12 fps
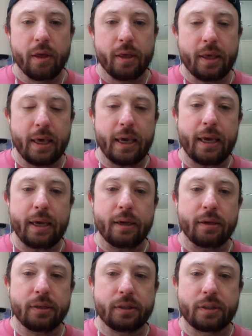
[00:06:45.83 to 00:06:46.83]

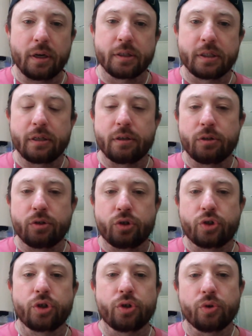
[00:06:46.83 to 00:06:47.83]
He doesn't
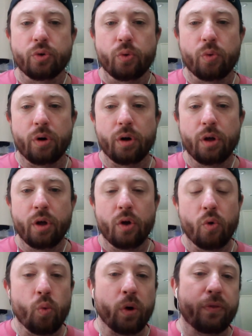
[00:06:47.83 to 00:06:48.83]
do
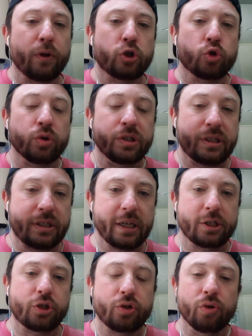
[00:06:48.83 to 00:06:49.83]
what the
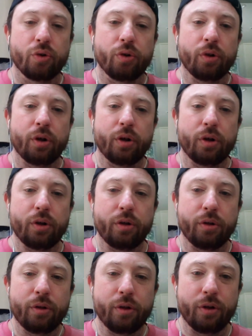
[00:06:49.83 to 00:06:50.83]
traditional
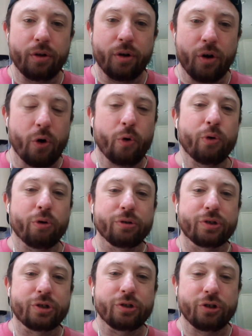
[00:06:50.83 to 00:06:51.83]

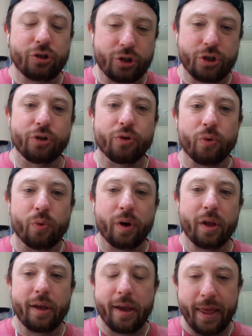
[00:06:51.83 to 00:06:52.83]
owners do
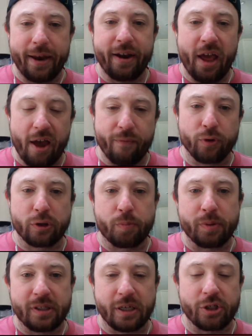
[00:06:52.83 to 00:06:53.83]
in an effort to
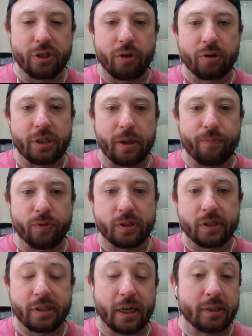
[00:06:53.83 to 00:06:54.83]
position their team for
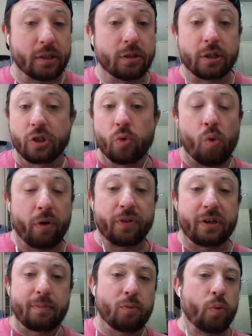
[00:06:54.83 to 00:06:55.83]
success. Does he want the
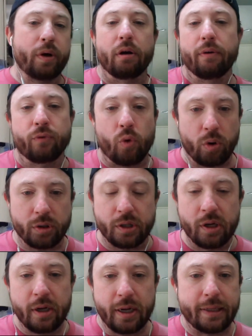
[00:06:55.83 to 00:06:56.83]
team to win? Of course.
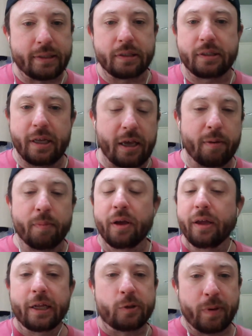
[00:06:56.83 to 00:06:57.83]
It's his
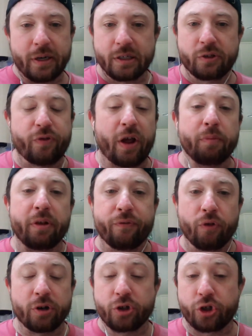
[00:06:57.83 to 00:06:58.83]
team. It's been in his family
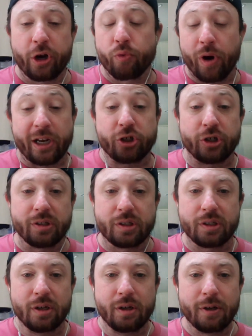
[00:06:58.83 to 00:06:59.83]
for generations.